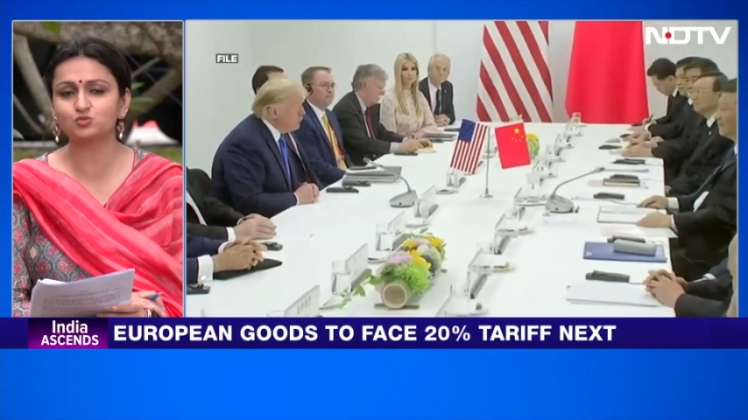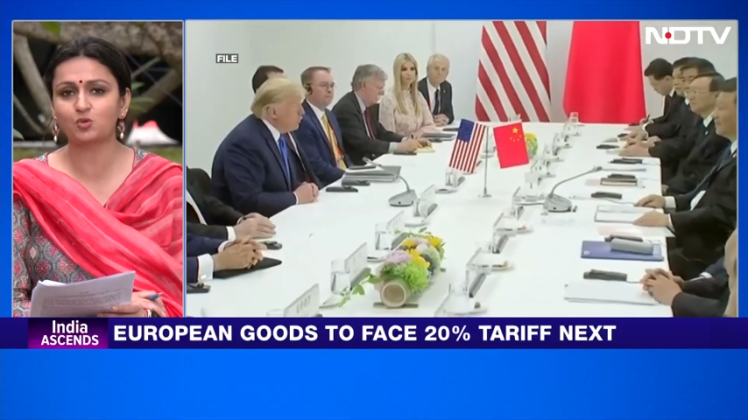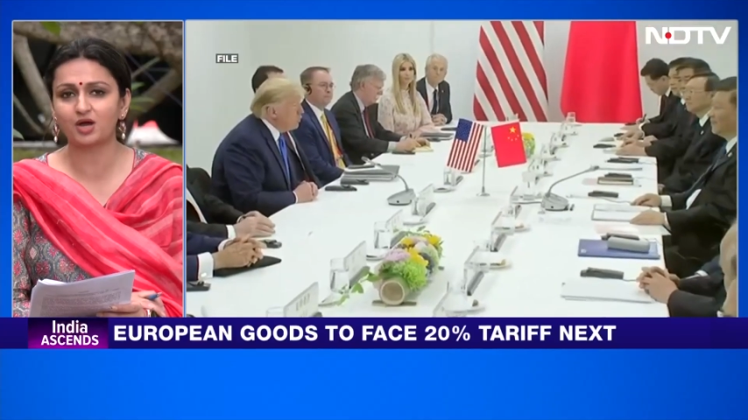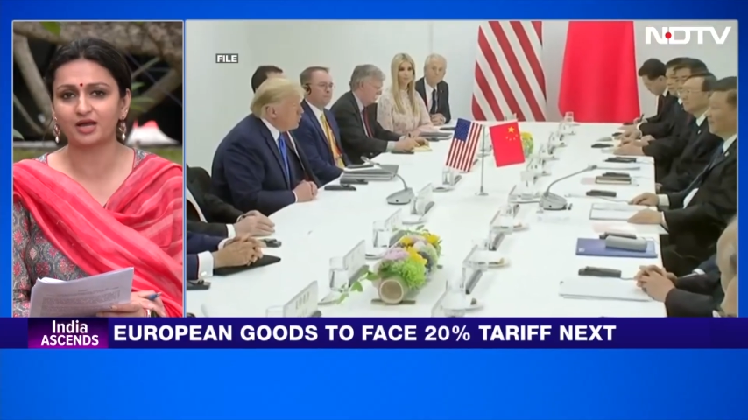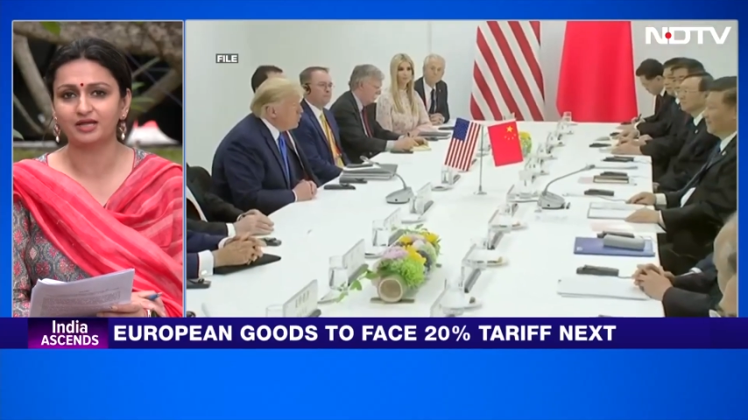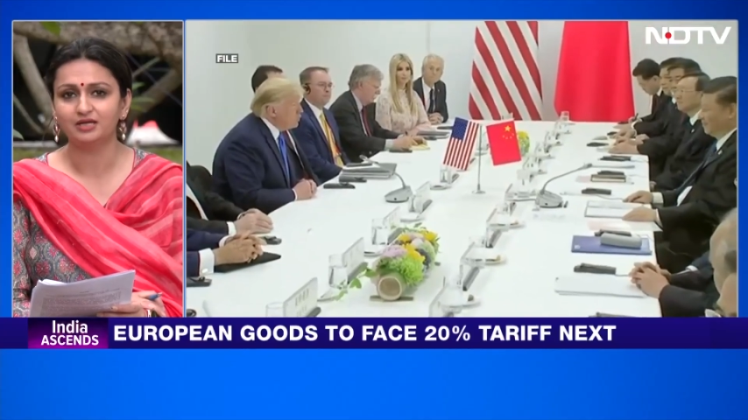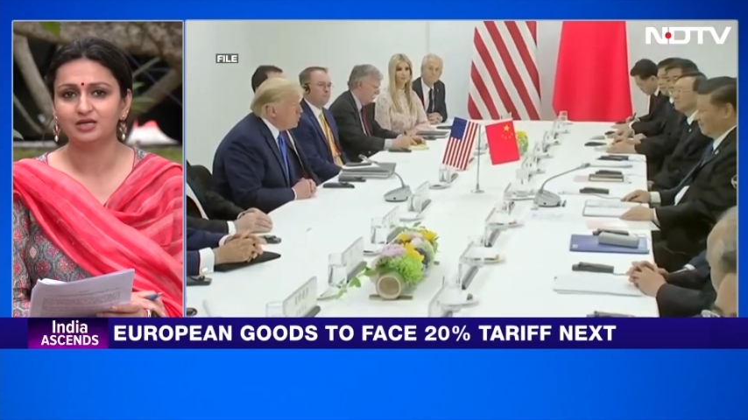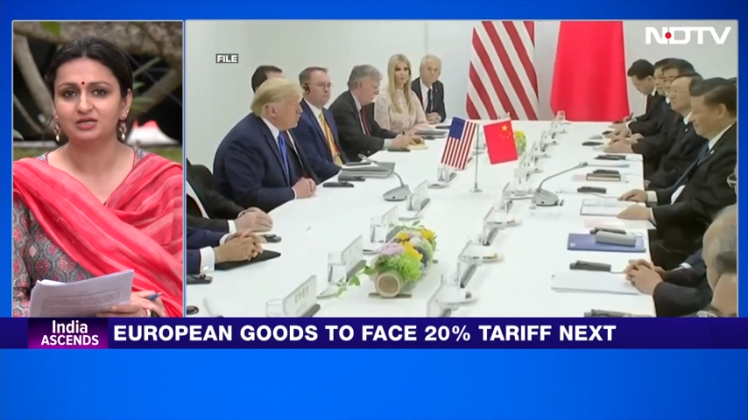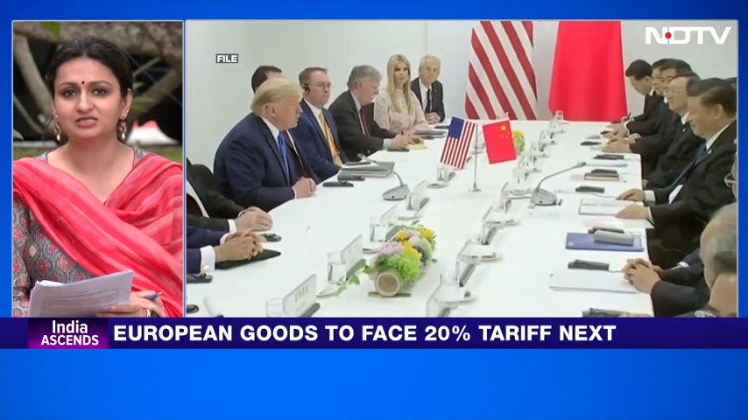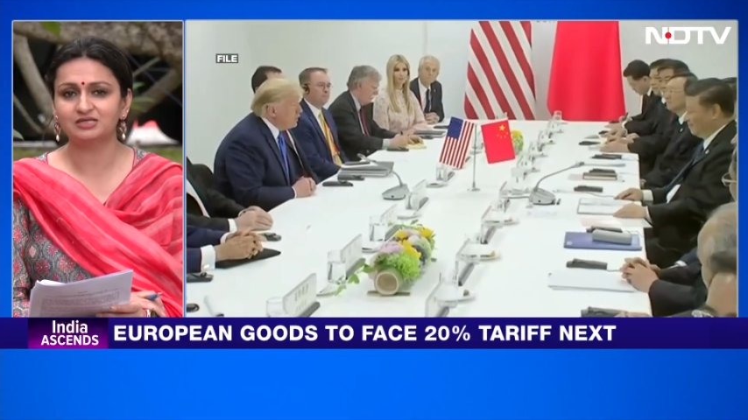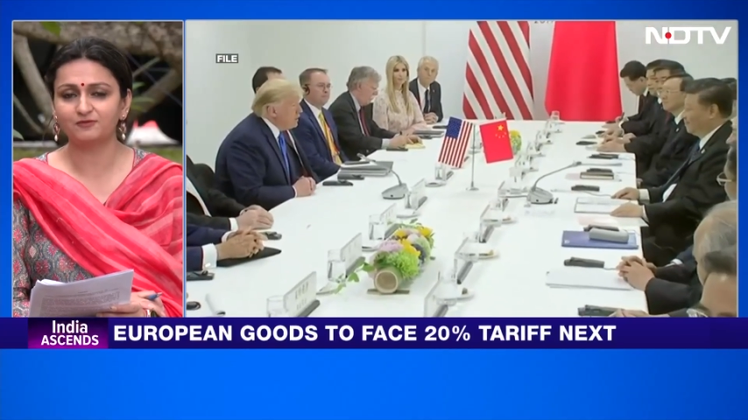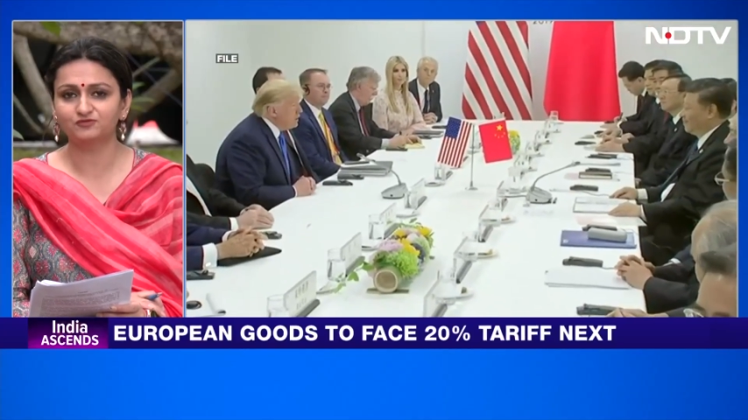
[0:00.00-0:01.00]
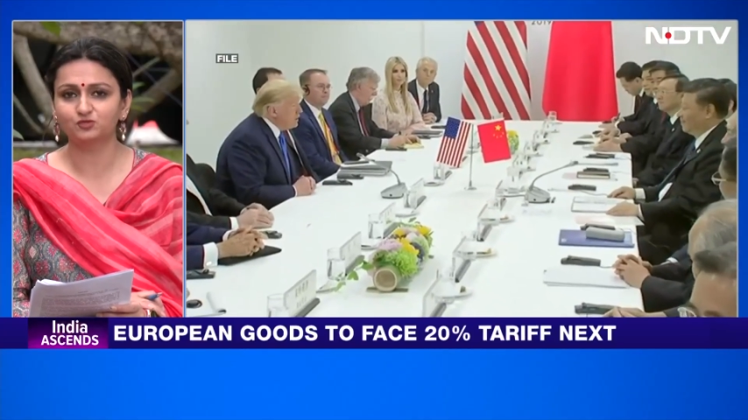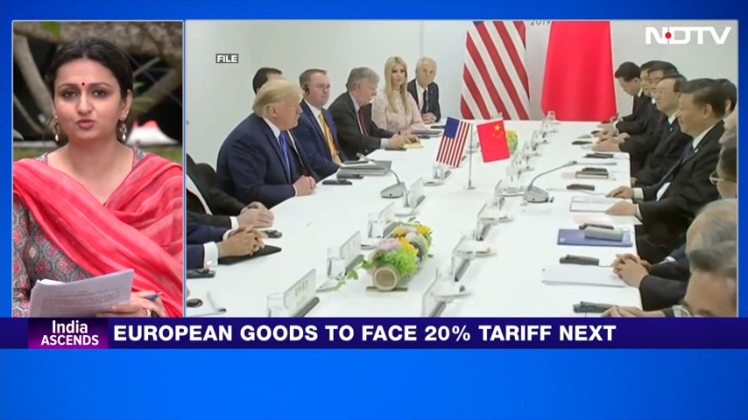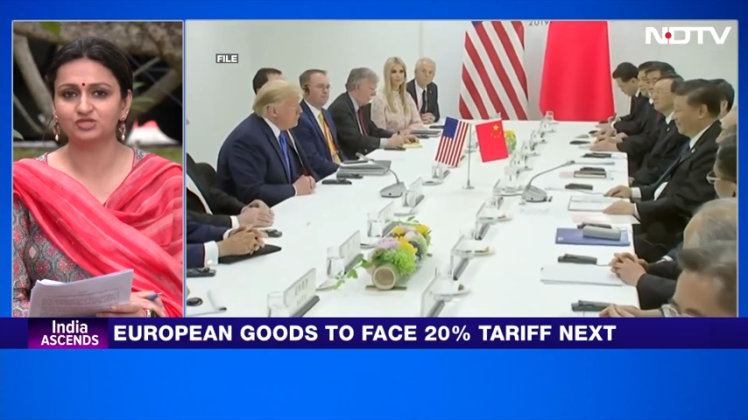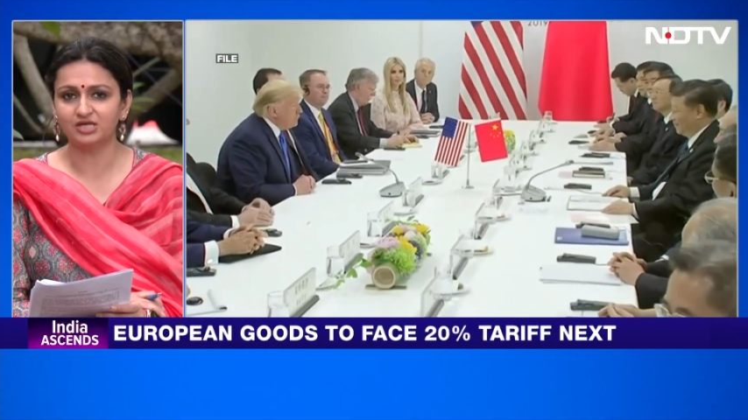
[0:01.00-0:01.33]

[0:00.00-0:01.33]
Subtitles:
why some of those